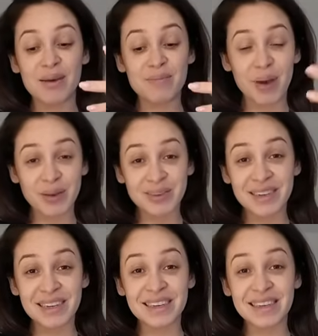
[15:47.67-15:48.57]

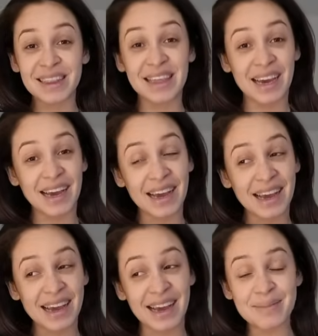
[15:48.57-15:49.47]
posted that
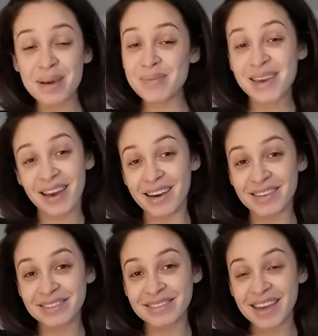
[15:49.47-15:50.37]
our baby
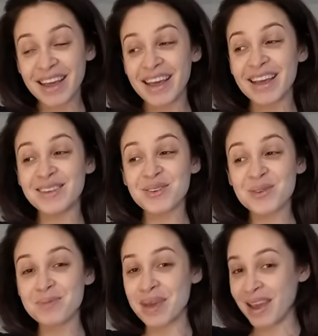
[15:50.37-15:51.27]
girl is
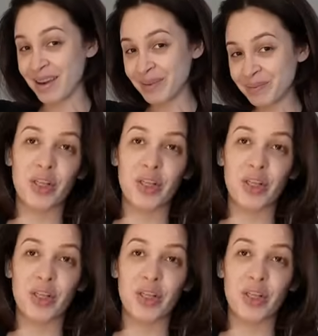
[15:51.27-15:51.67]
called Mia.